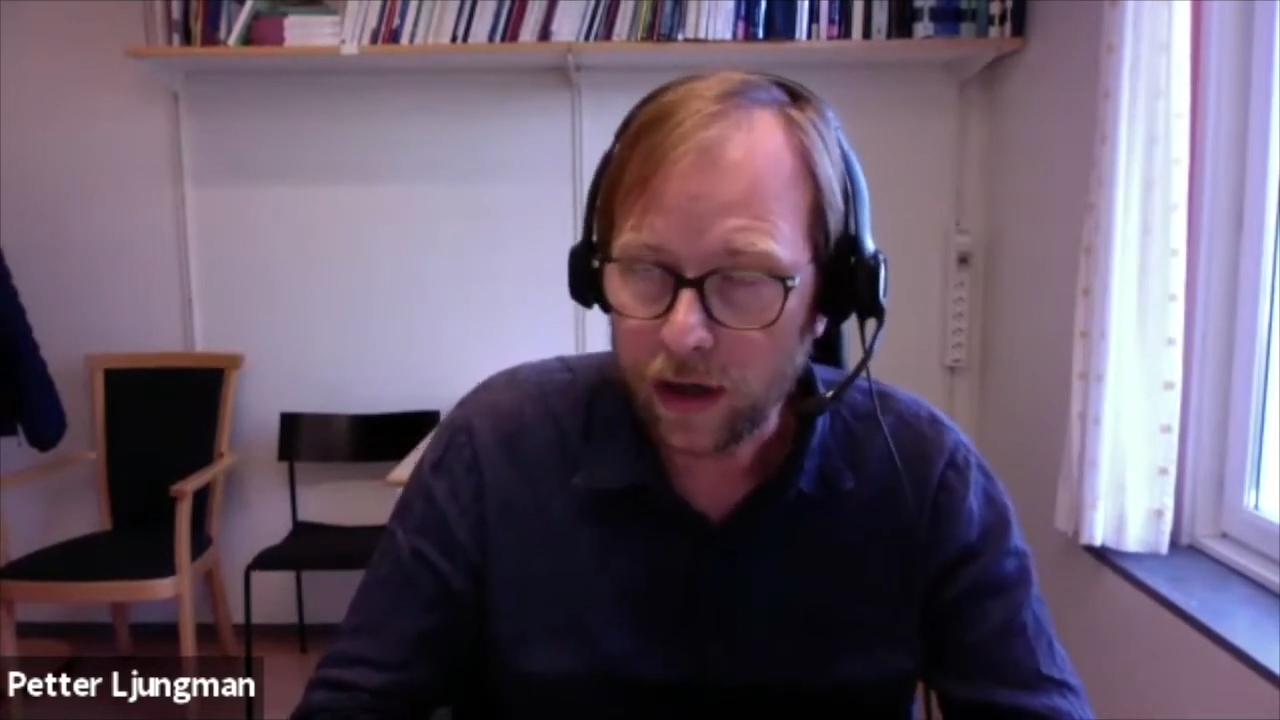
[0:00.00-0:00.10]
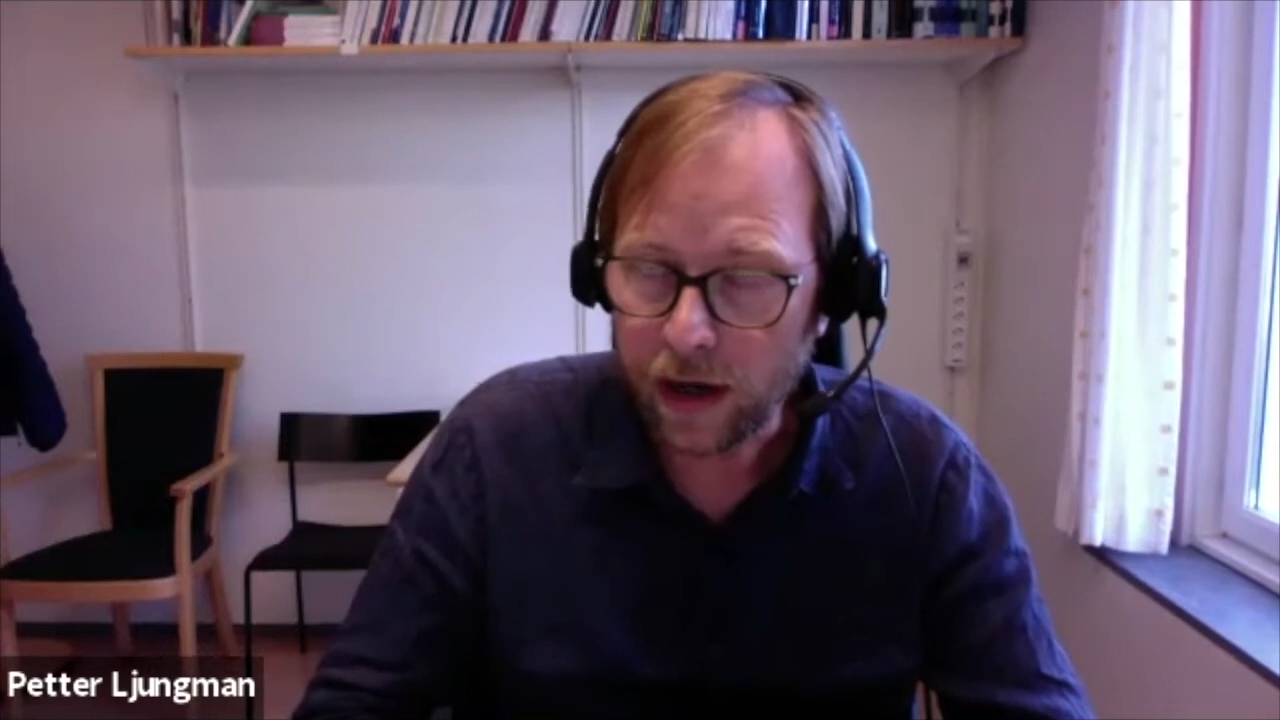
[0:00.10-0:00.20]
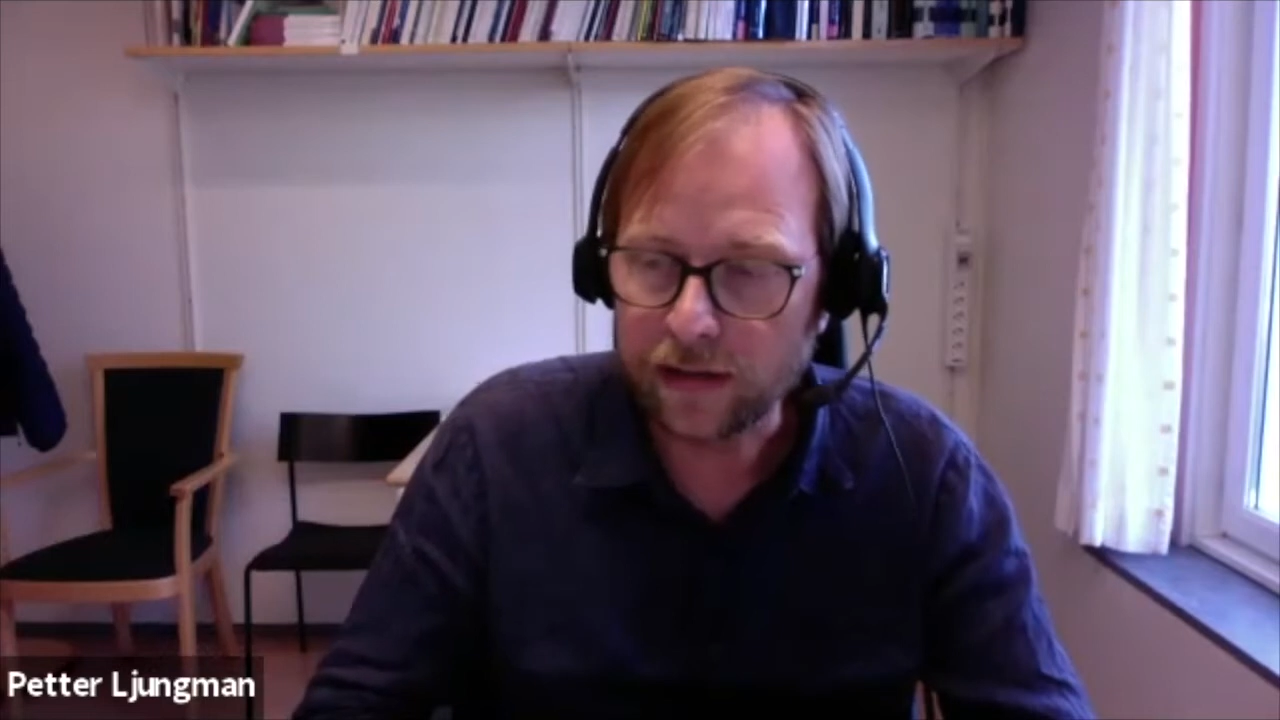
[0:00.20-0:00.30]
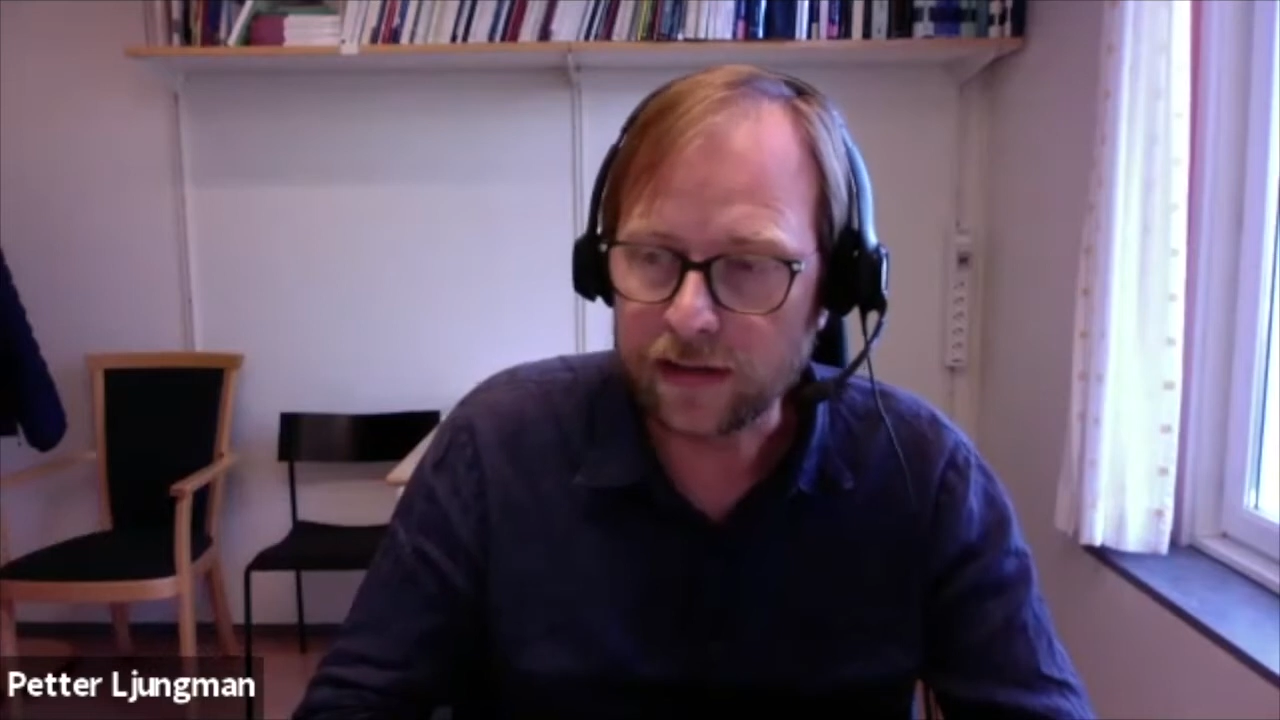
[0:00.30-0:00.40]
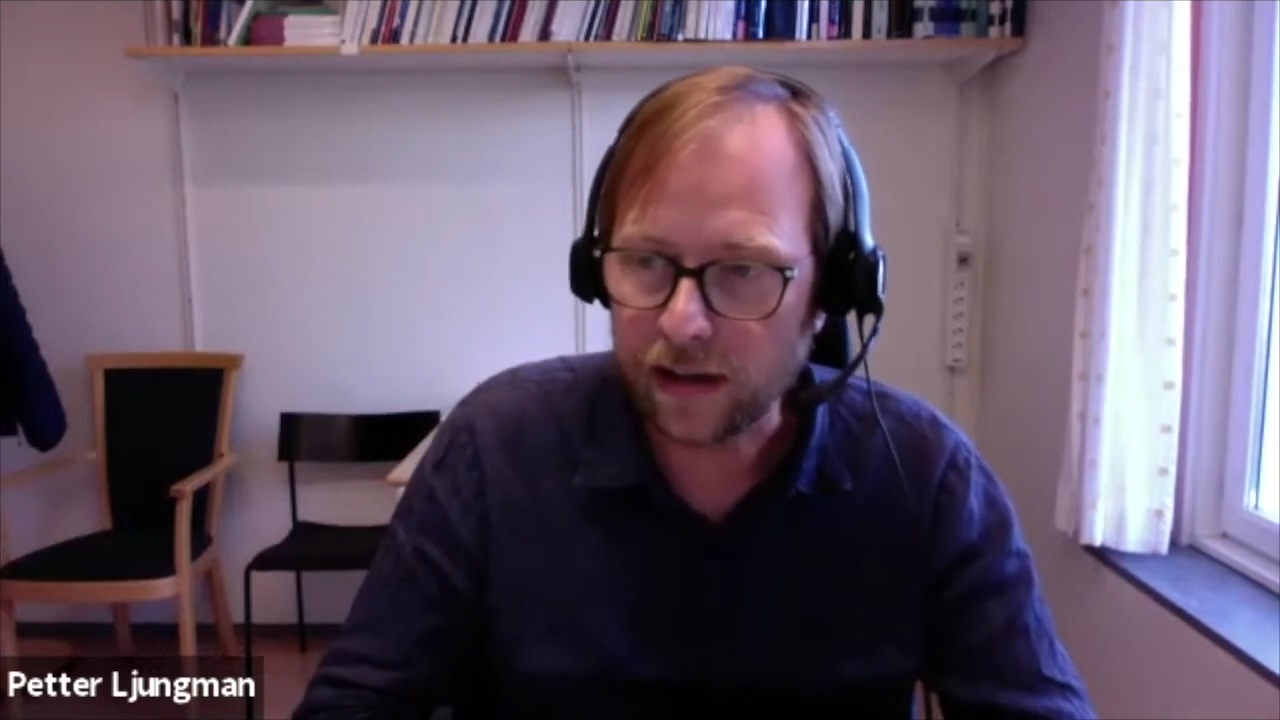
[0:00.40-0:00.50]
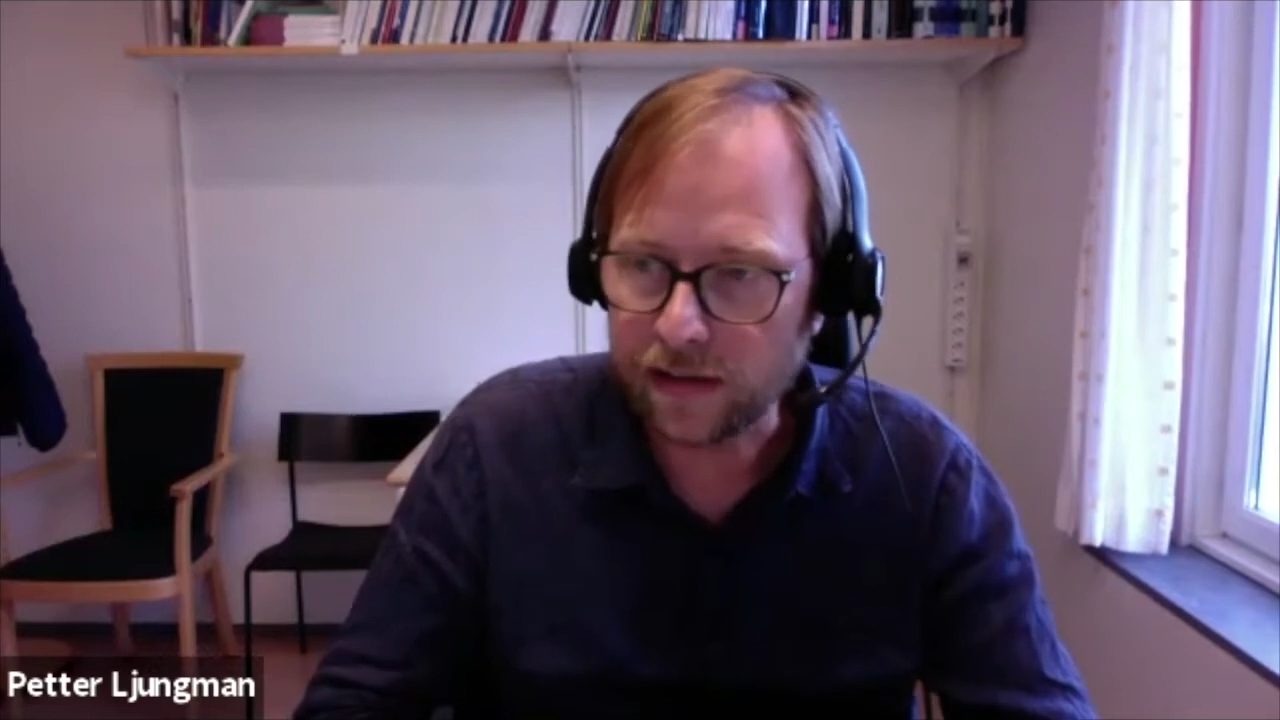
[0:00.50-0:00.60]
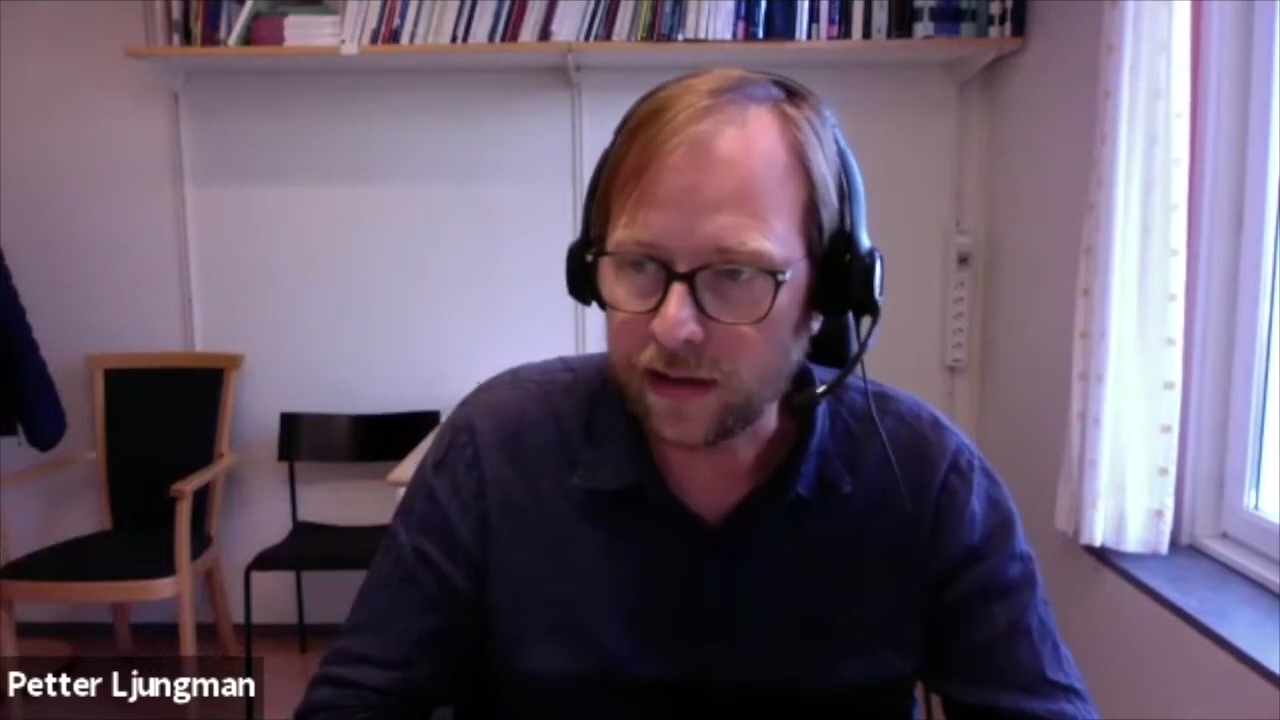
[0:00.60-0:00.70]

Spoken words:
excess